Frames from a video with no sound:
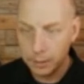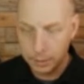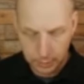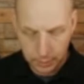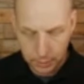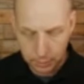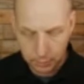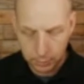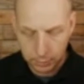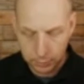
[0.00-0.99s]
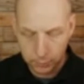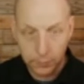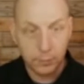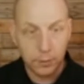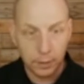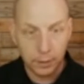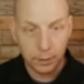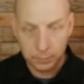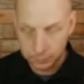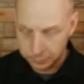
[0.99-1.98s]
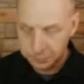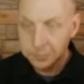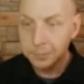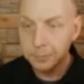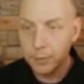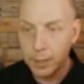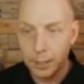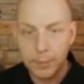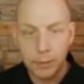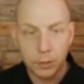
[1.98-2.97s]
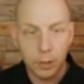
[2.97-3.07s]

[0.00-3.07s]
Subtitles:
it 115. Okay, that's